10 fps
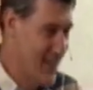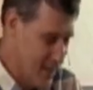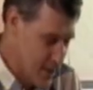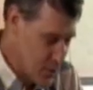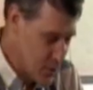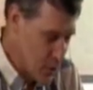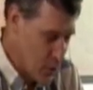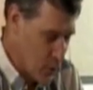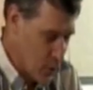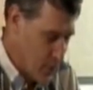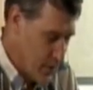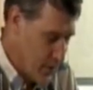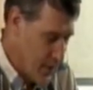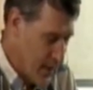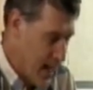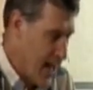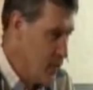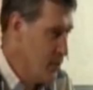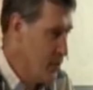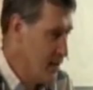So I
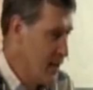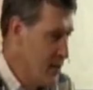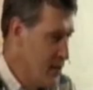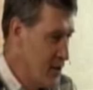would say that